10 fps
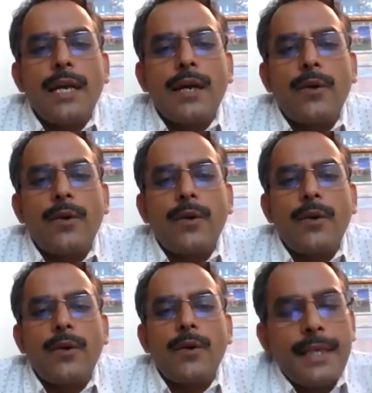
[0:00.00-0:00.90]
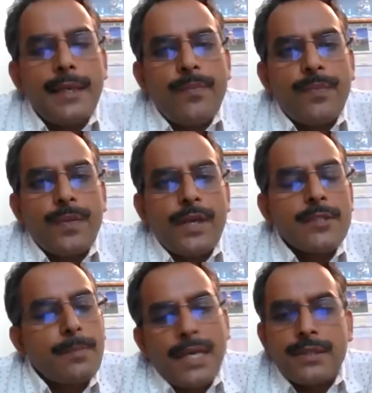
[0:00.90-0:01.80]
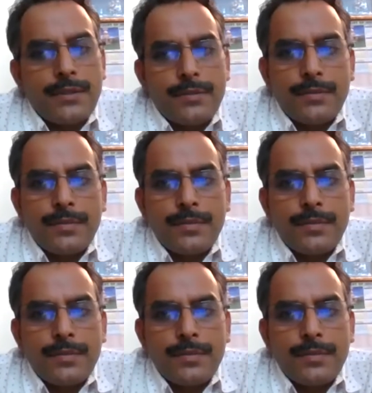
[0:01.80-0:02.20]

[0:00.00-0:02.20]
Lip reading: accountability is must.